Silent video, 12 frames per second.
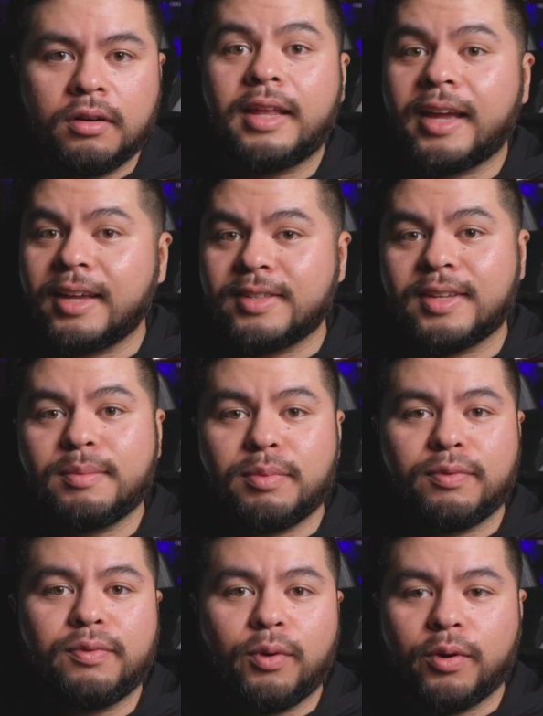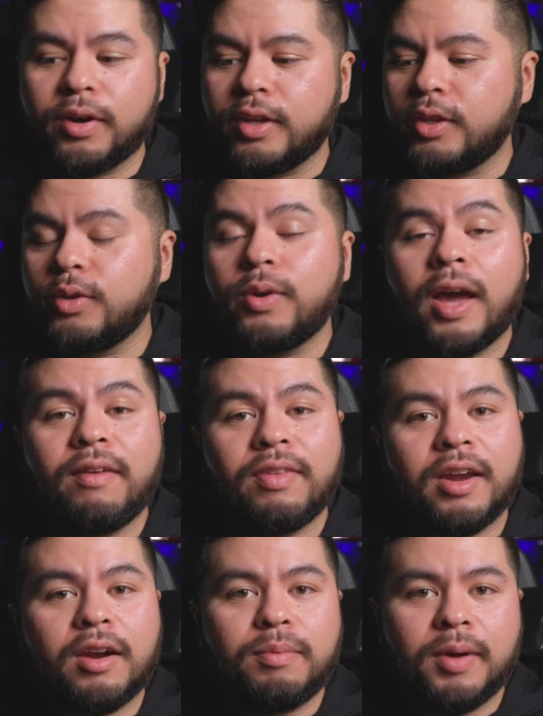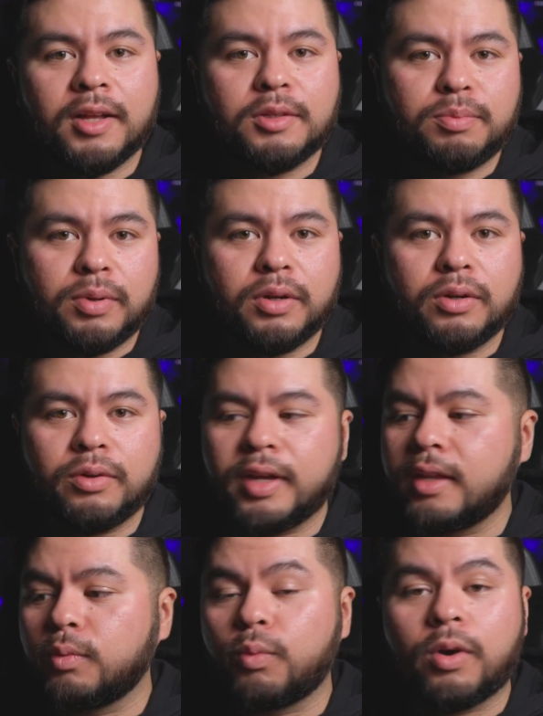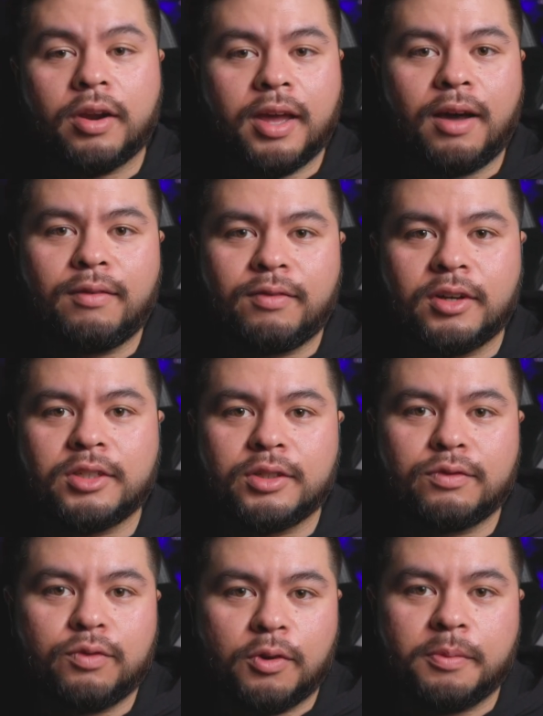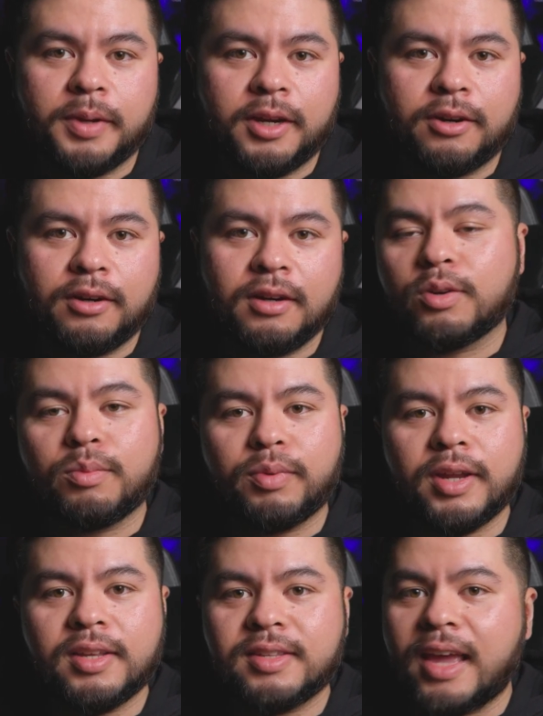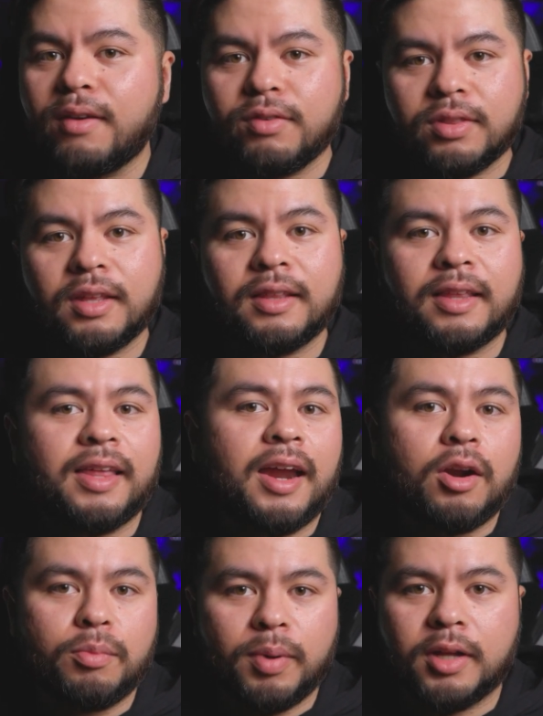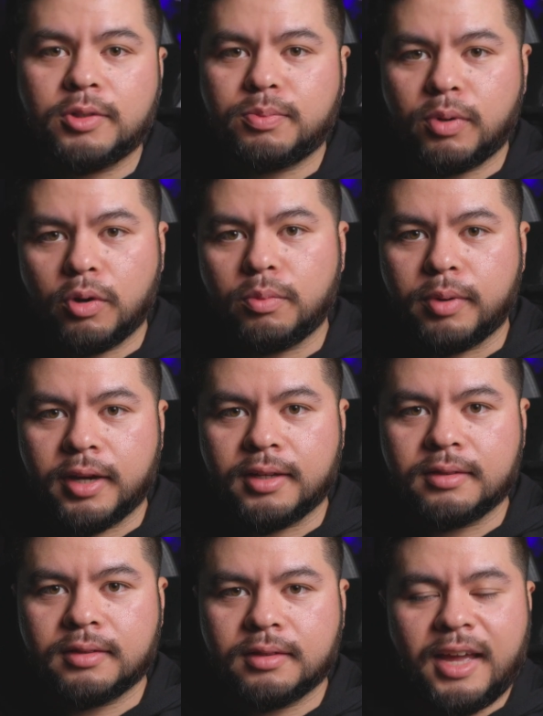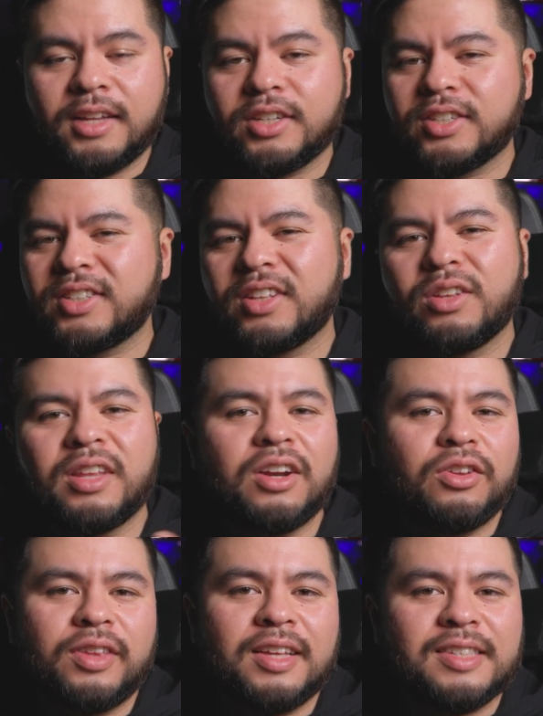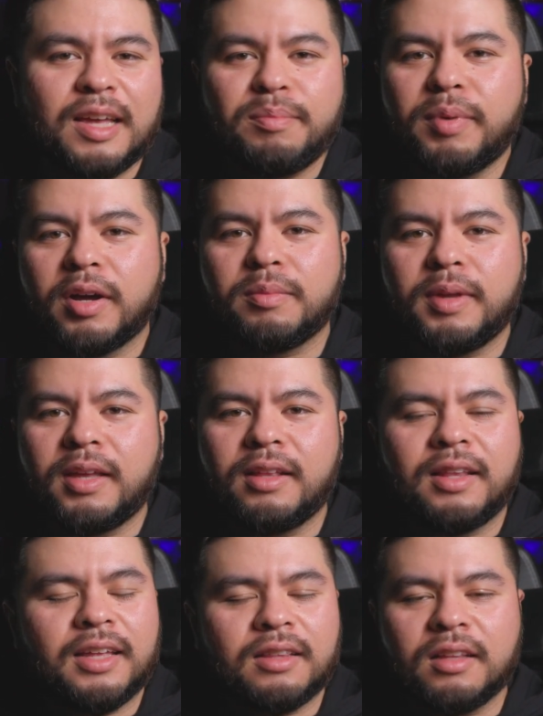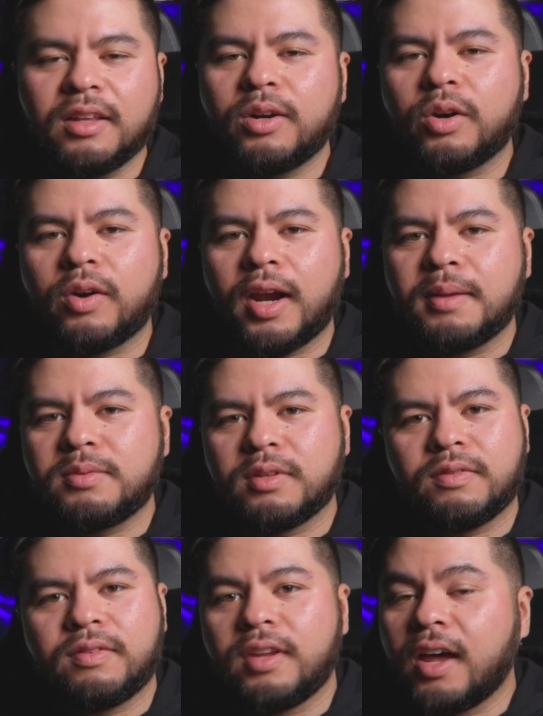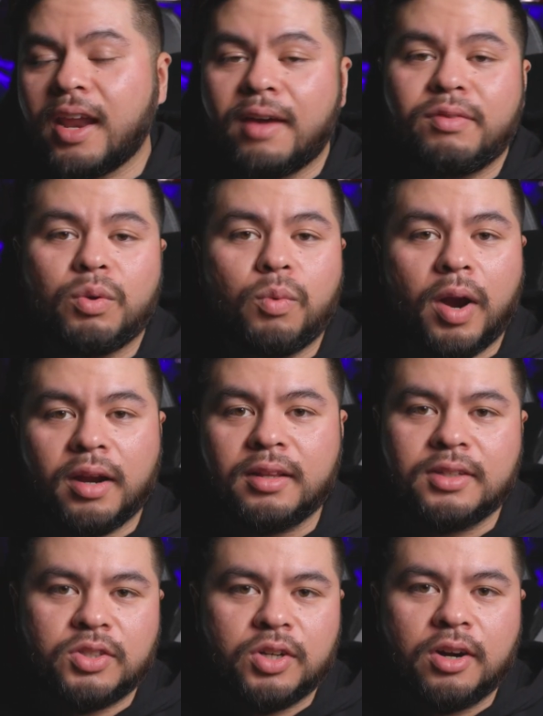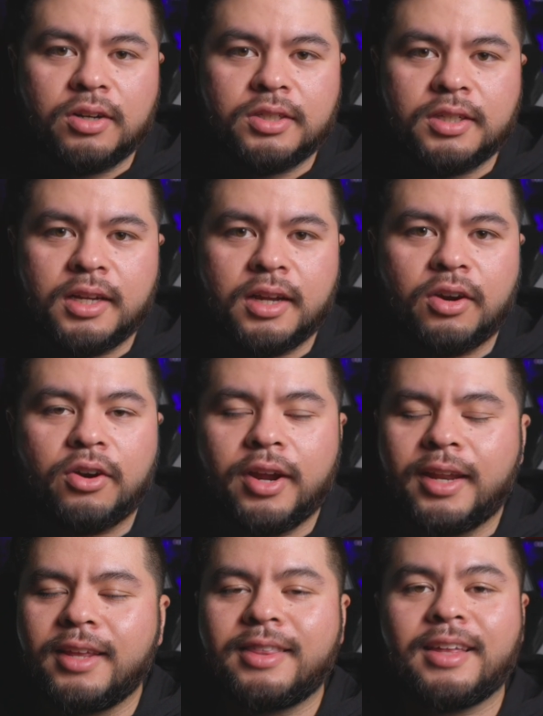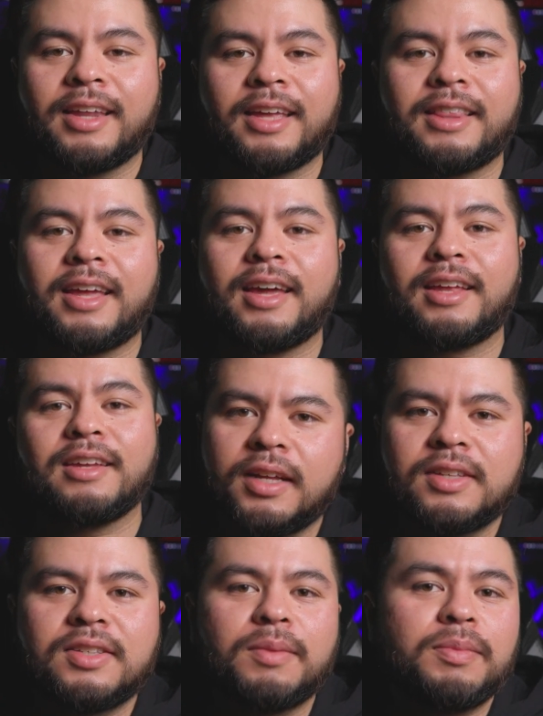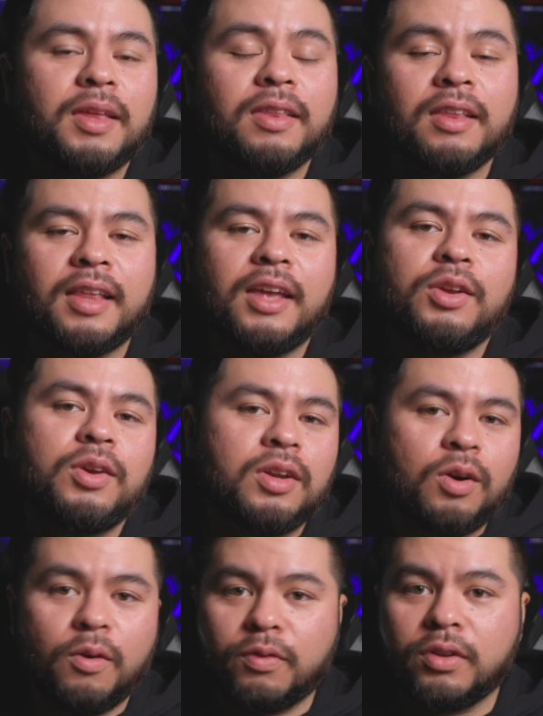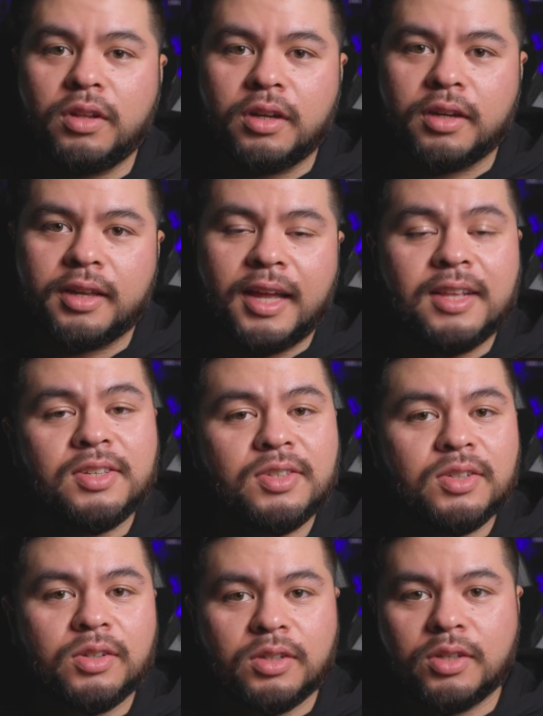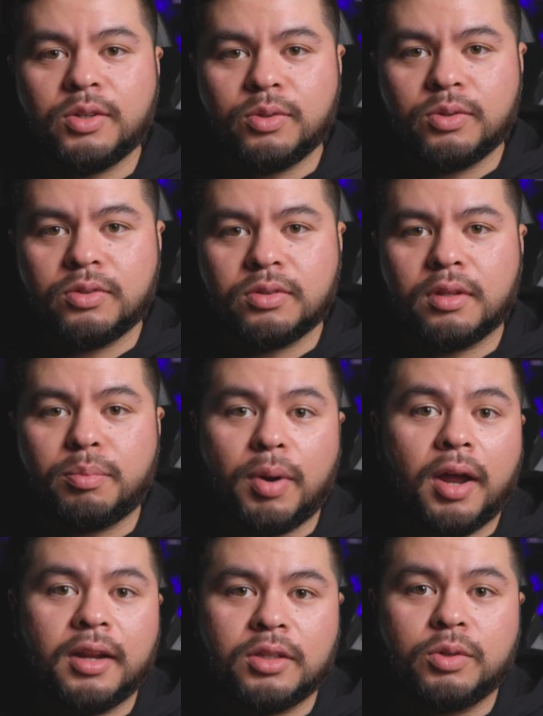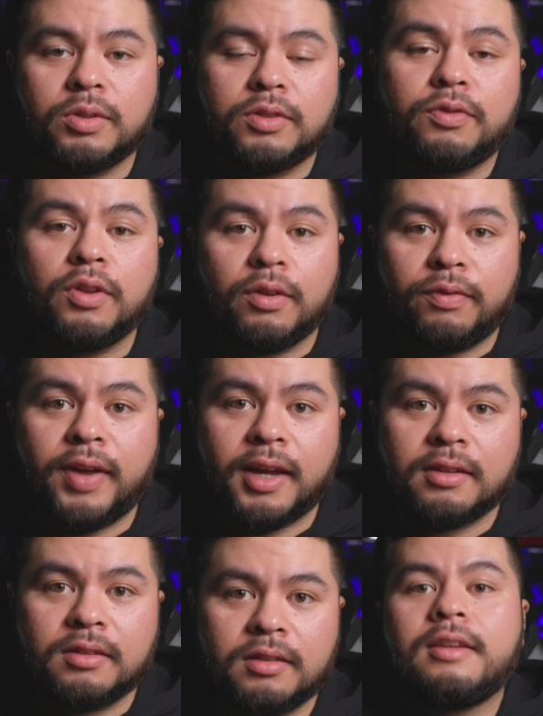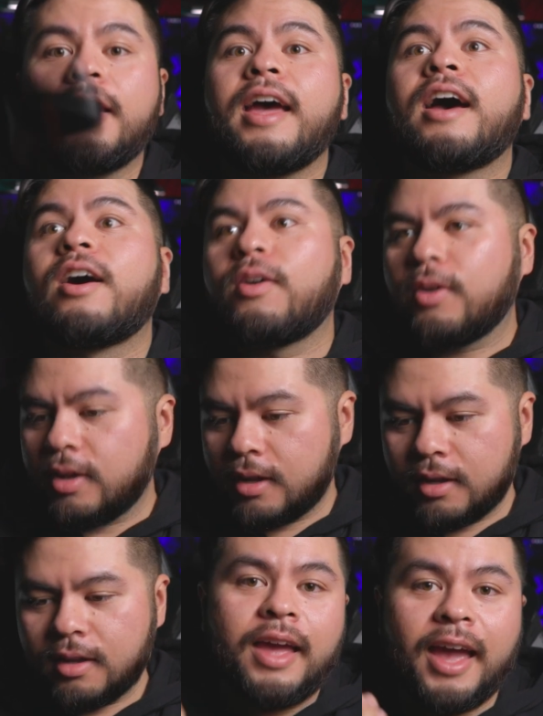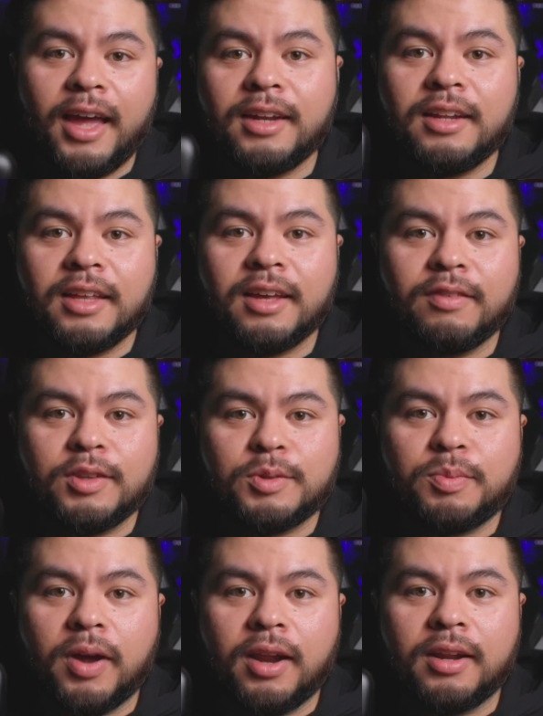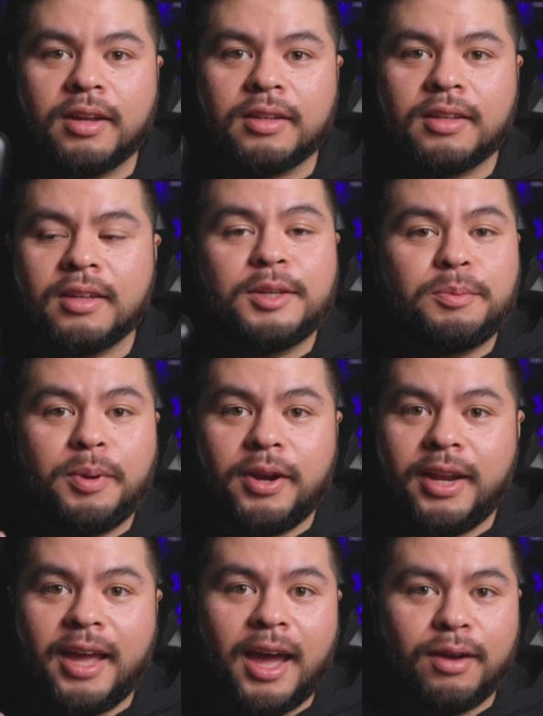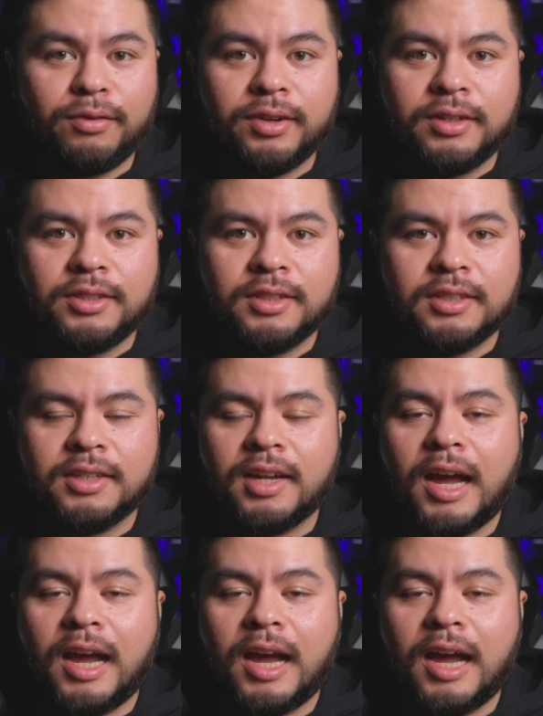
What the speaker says: Like I said before, you have the AirPods Pro in workout version form here, so it brings everything that the AirPods Pro brings. And just the little things that bug me, like the little gripes of not having wireless charging or anything like that, it's something that you can overlook and still use the product to its full effect. Now, the handling of this product is pretty average.